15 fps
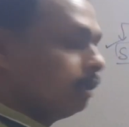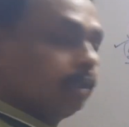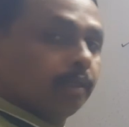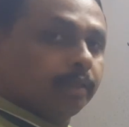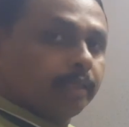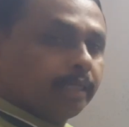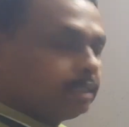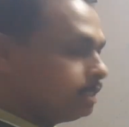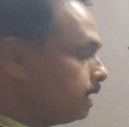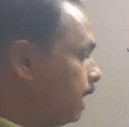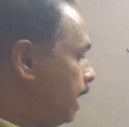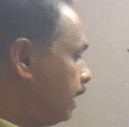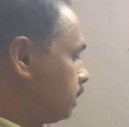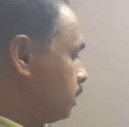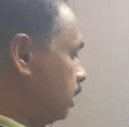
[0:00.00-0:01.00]
there is a
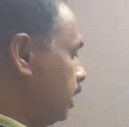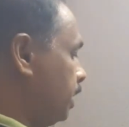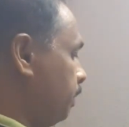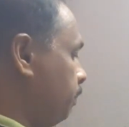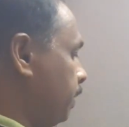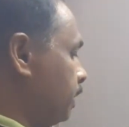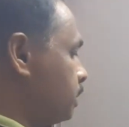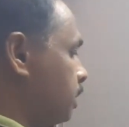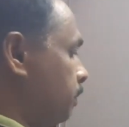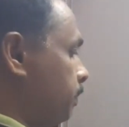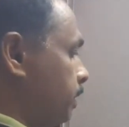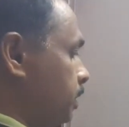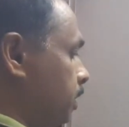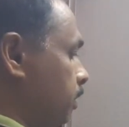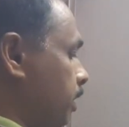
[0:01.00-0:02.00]
axillary buds are
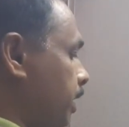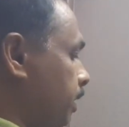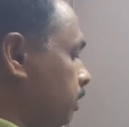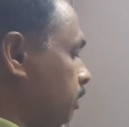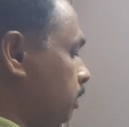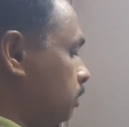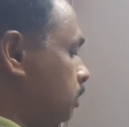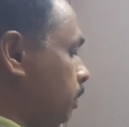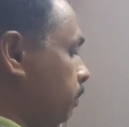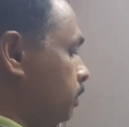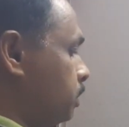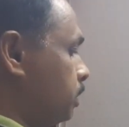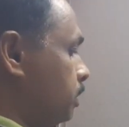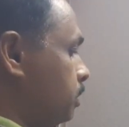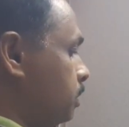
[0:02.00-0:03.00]
present, right? Suppose
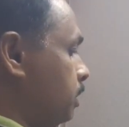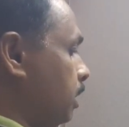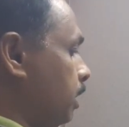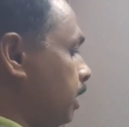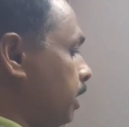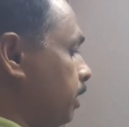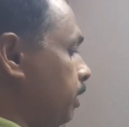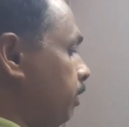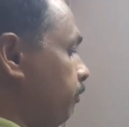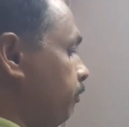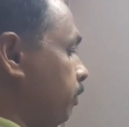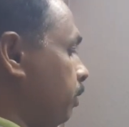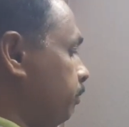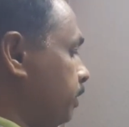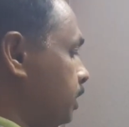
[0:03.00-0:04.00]
this is the leaf
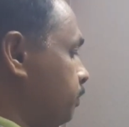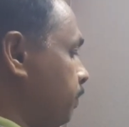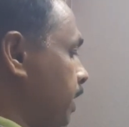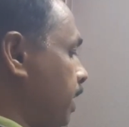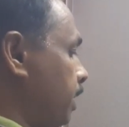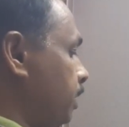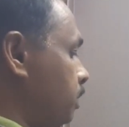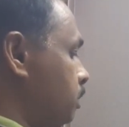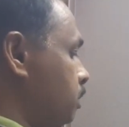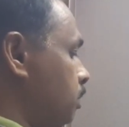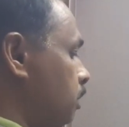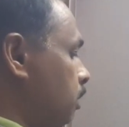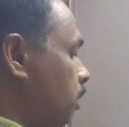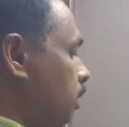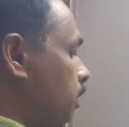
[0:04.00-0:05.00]
of this plant.
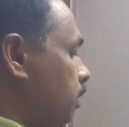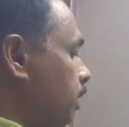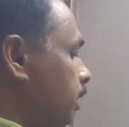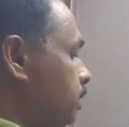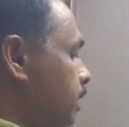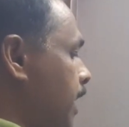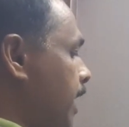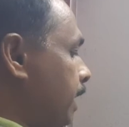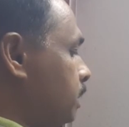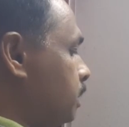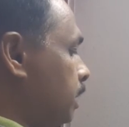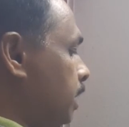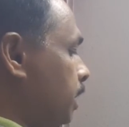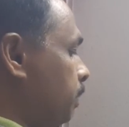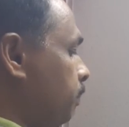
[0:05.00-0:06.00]
There is an
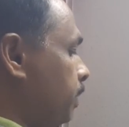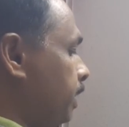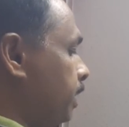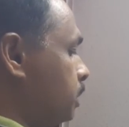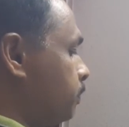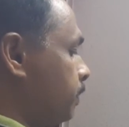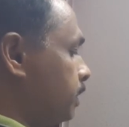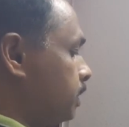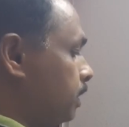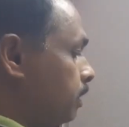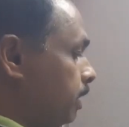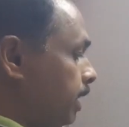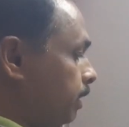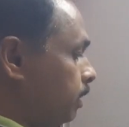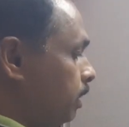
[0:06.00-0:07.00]
axillary bud is present,
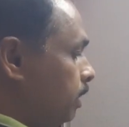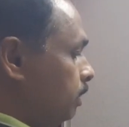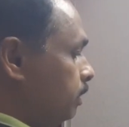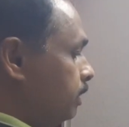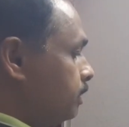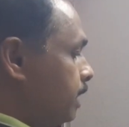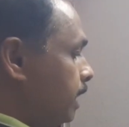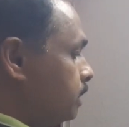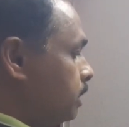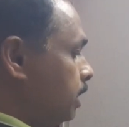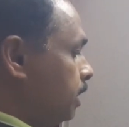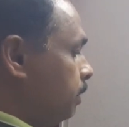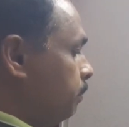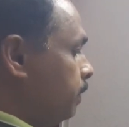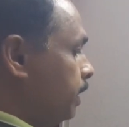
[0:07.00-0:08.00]
right? This
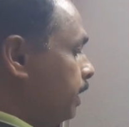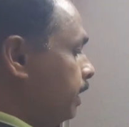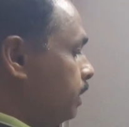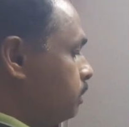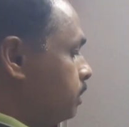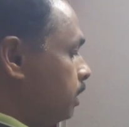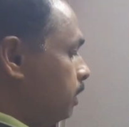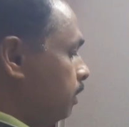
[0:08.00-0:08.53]
axillary bud is